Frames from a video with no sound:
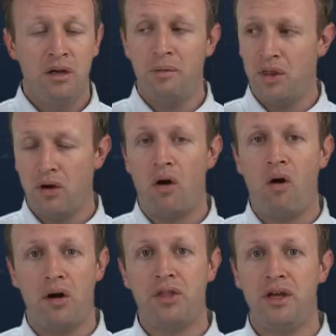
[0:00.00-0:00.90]
I mean, there
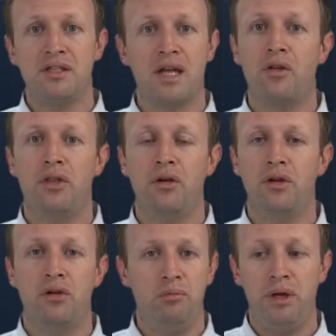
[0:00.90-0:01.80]
are things out there
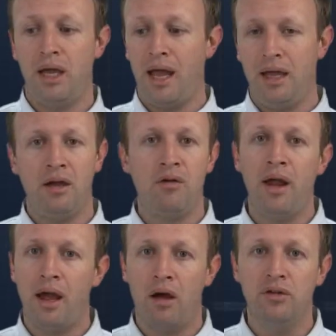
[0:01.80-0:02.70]
that could be hanging
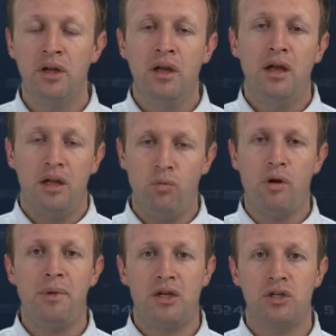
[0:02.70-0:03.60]
around, and you
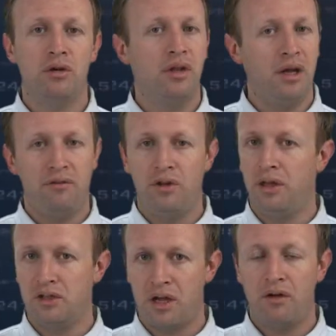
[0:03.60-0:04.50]
want to make sure that
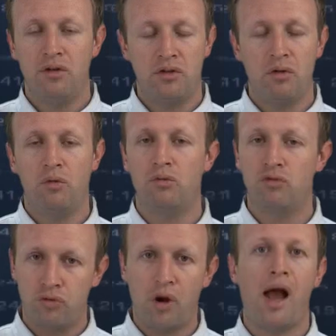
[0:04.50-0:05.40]
everything's covered. So
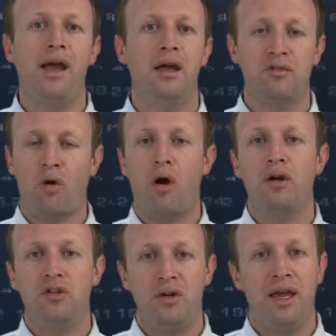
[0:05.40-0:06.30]
try as
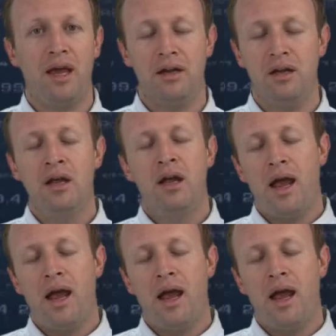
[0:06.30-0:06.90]
hard as you can.